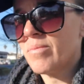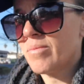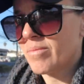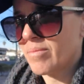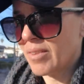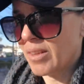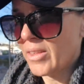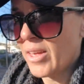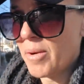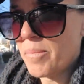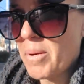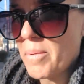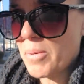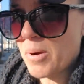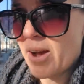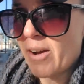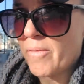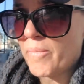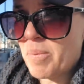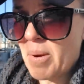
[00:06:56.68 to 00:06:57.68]
a lot of people
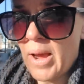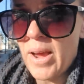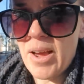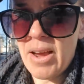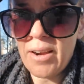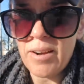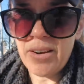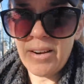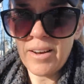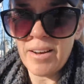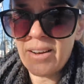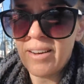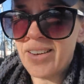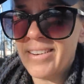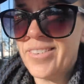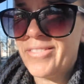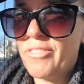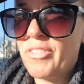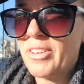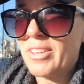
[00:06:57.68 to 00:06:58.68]
have bad
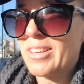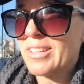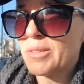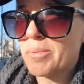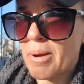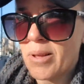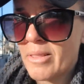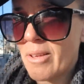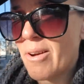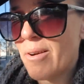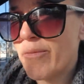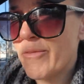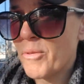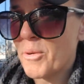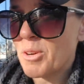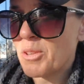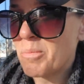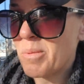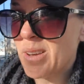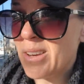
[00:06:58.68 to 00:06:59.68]
feelings about law
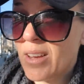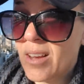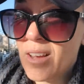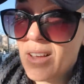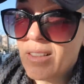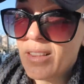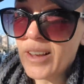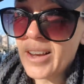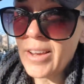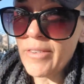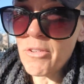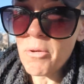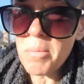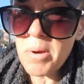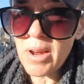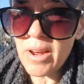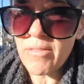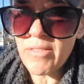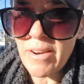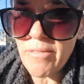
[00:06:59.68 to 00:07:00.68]
enforcement. Lucky for me,
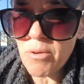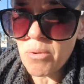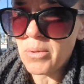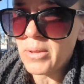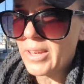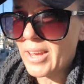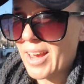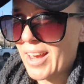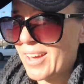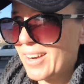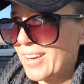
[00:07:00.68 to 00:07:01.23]
I've never really had